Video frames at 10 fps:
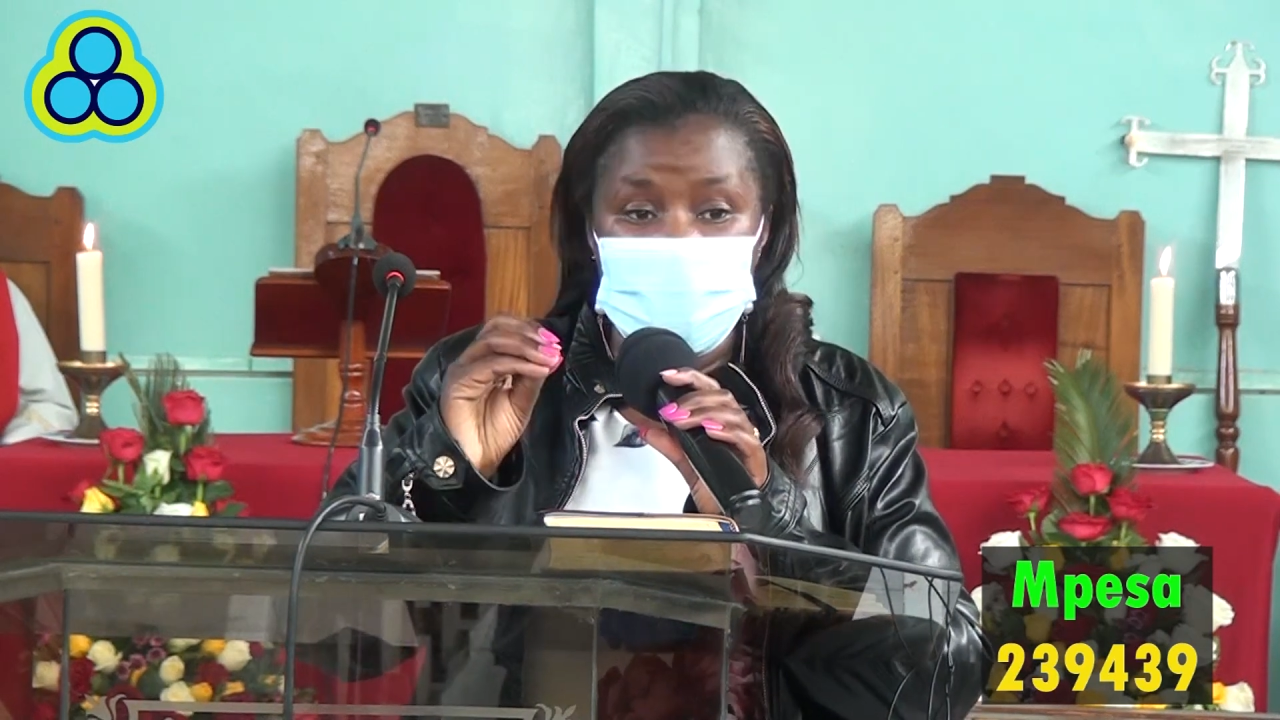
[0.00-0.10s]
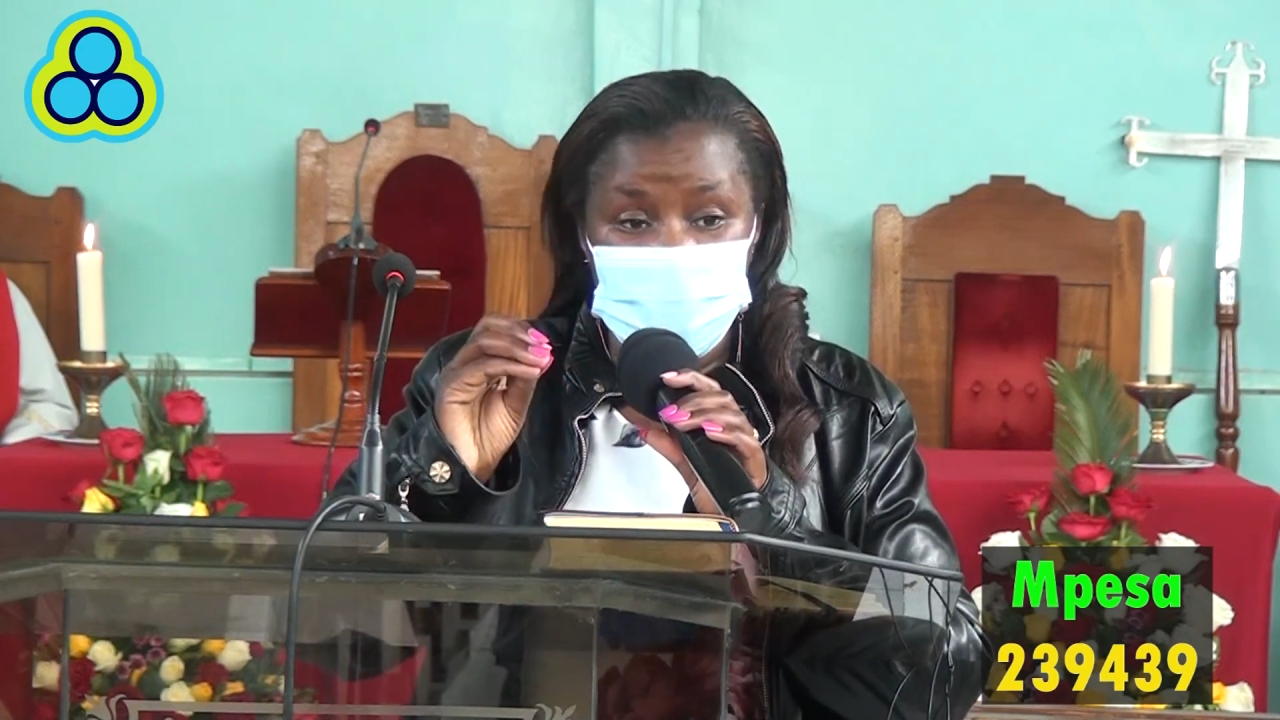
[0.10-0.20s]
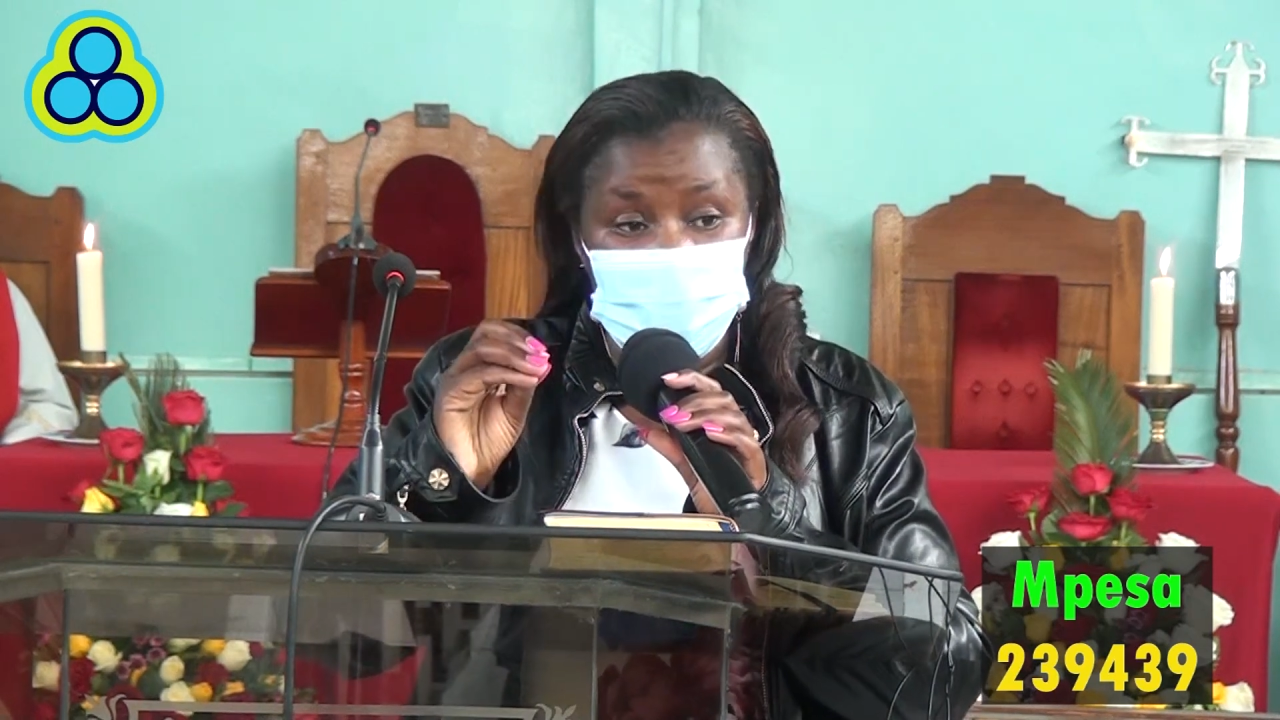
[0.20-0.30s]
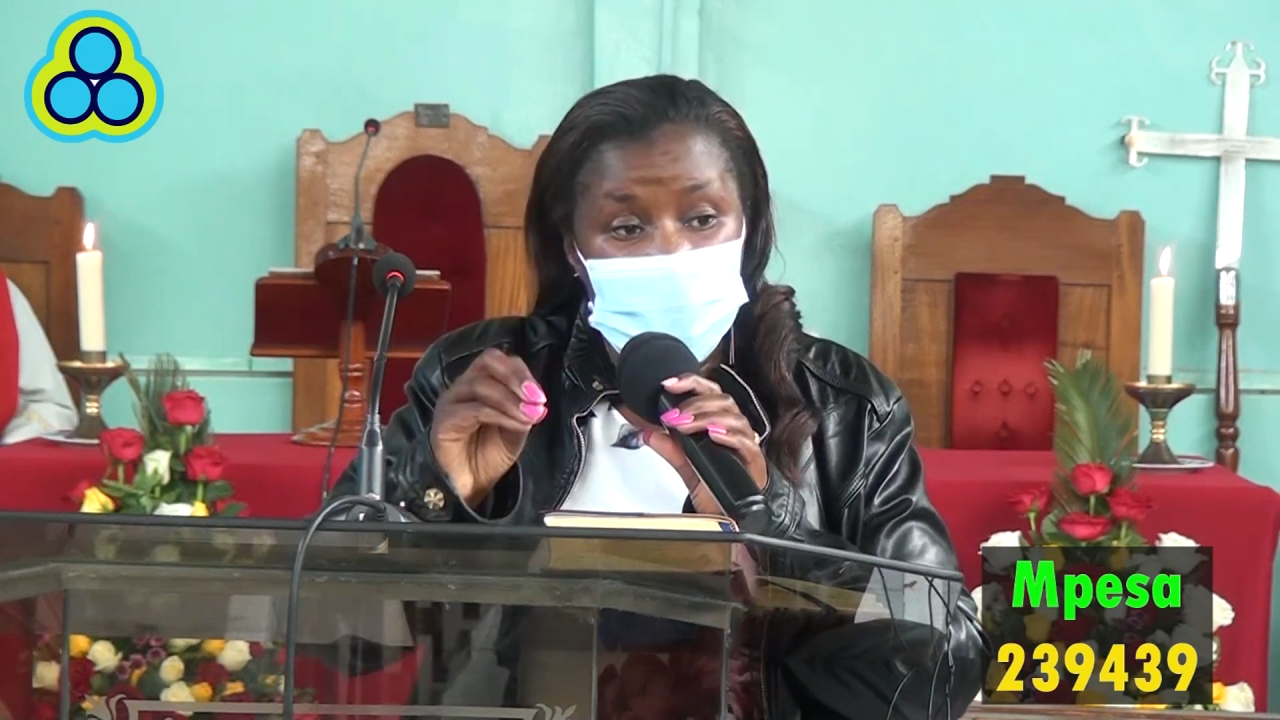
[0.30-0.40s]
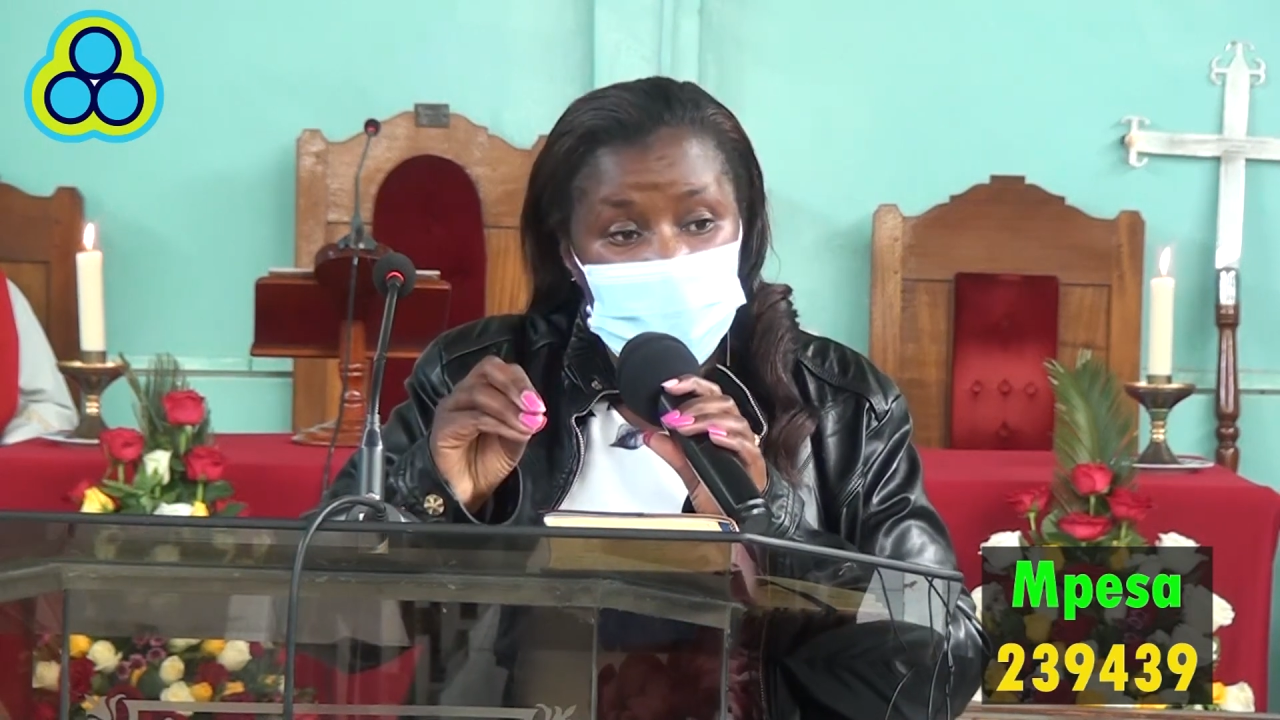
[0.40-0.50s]
a
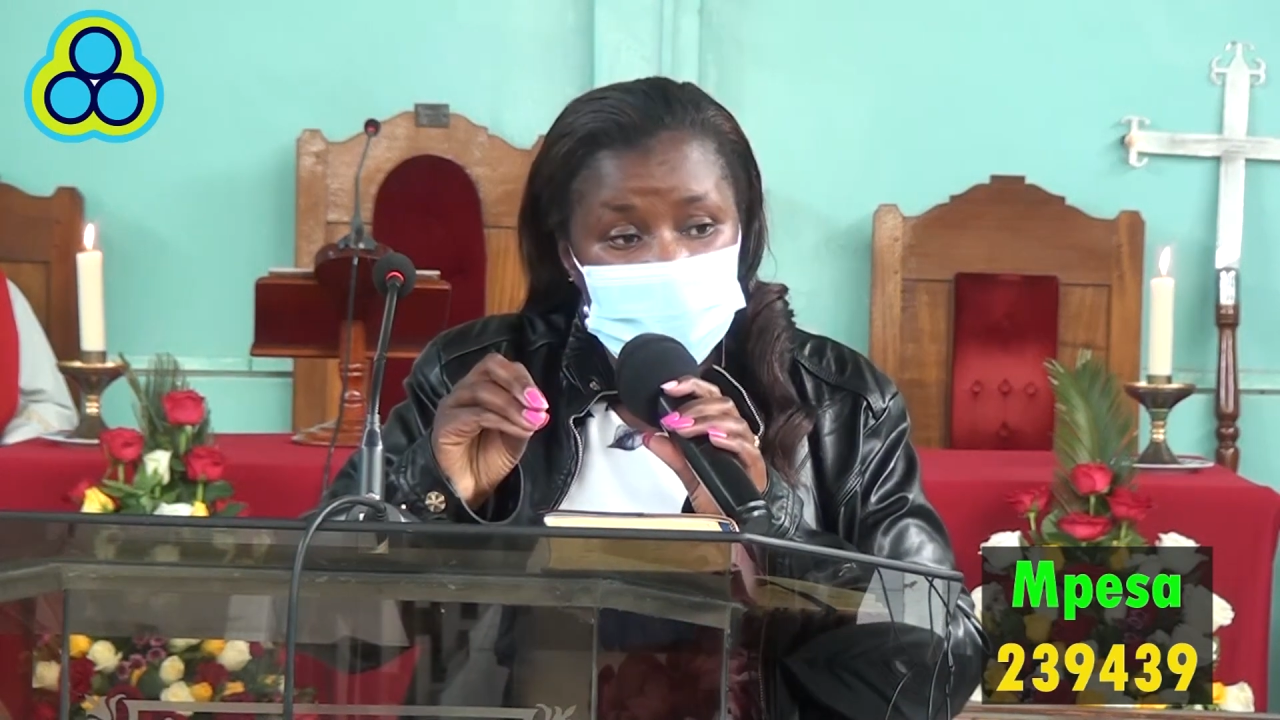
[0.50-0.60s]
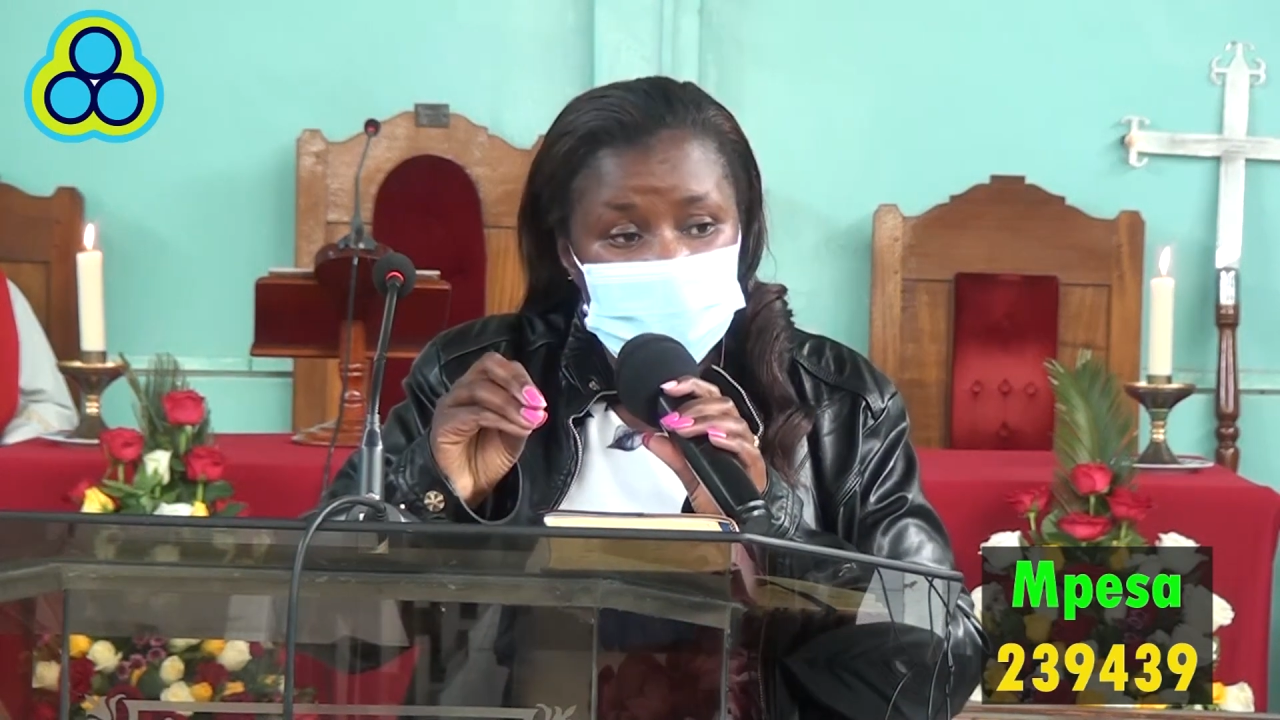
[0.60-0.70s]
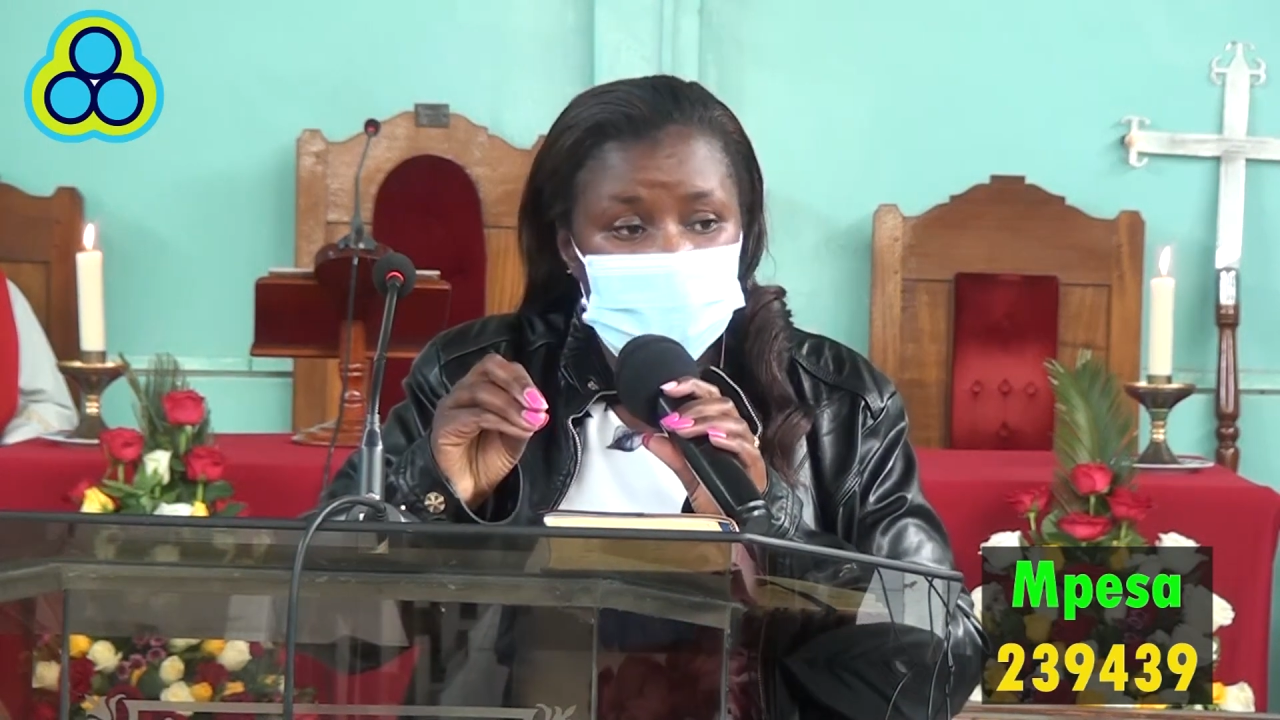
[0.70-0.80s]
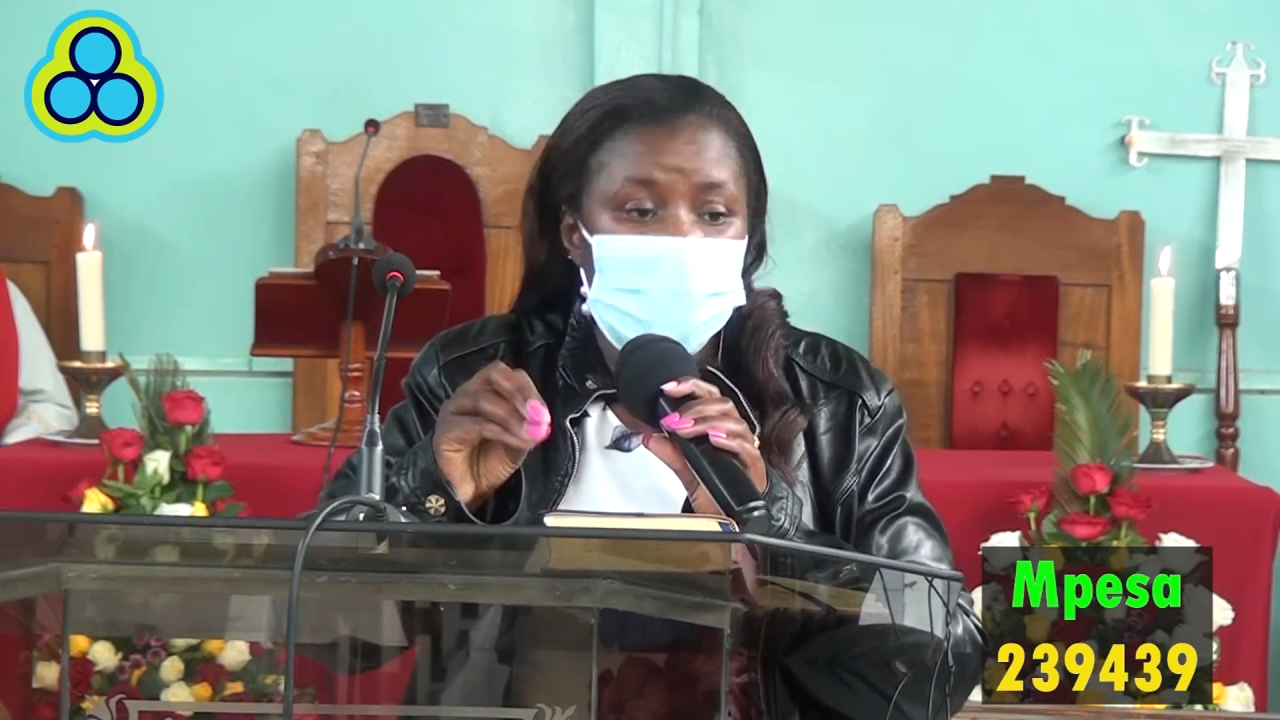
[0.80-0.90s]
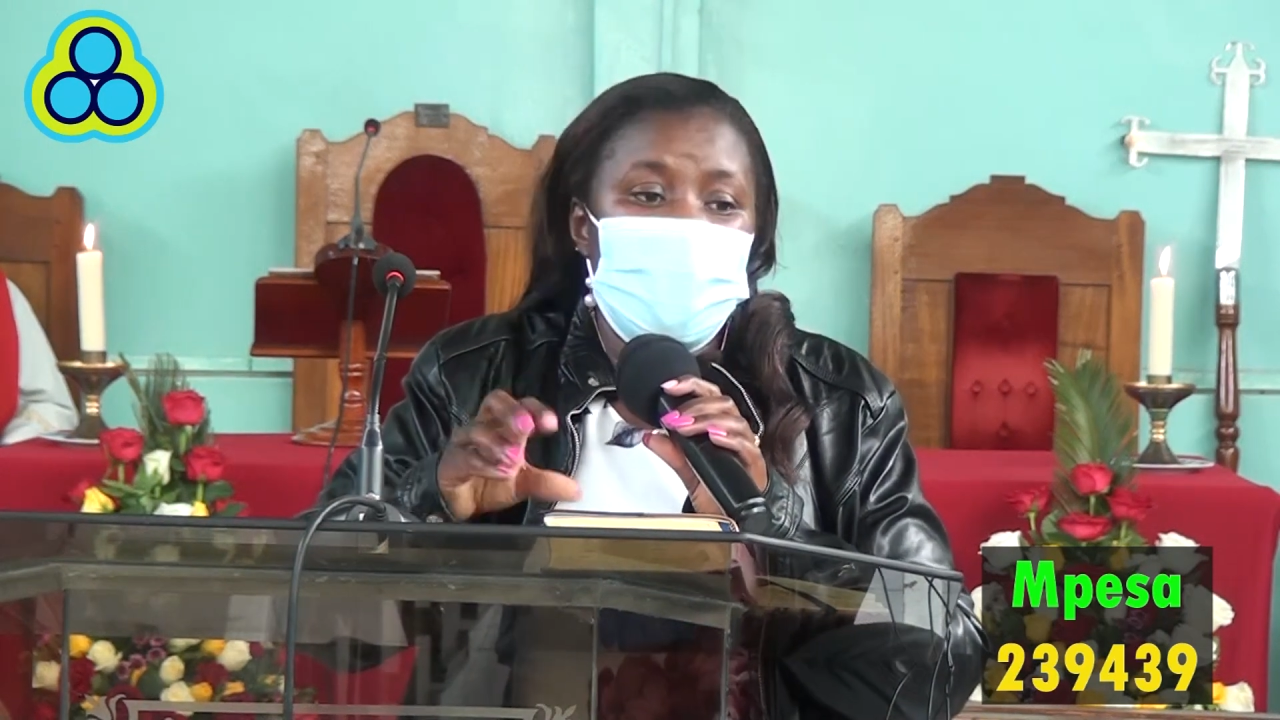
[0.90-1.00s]

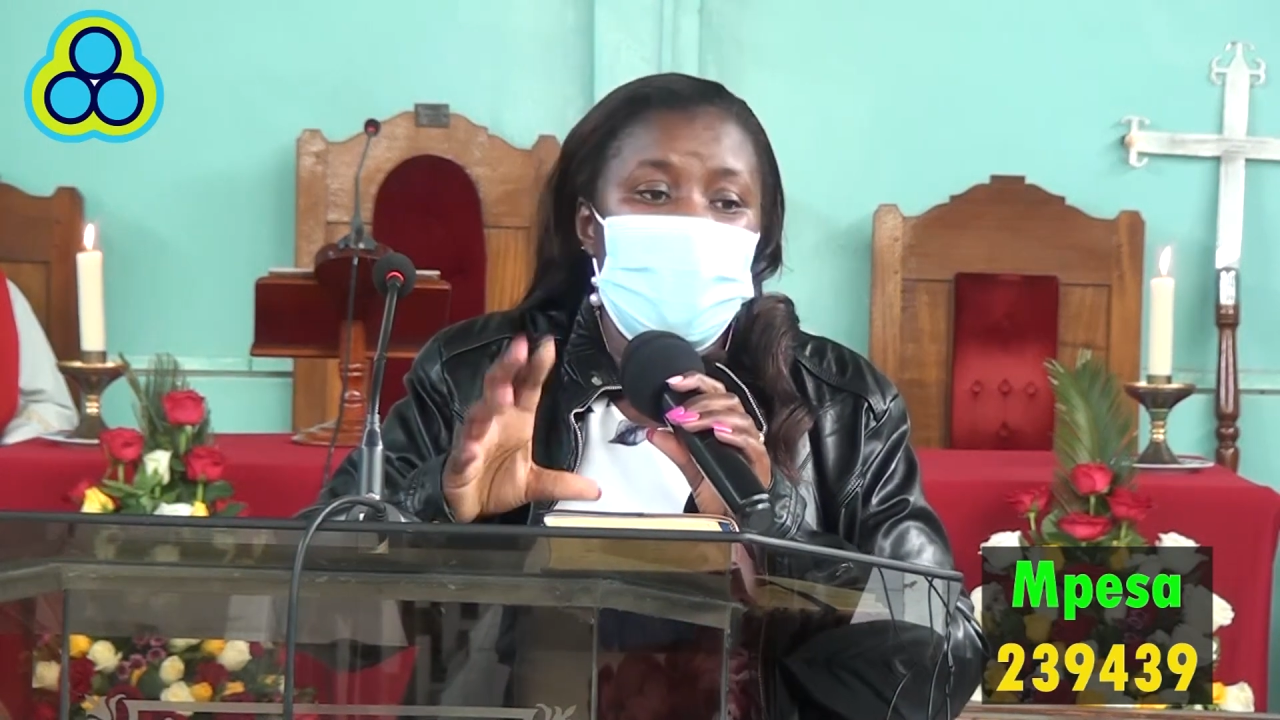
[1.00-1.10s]
spouse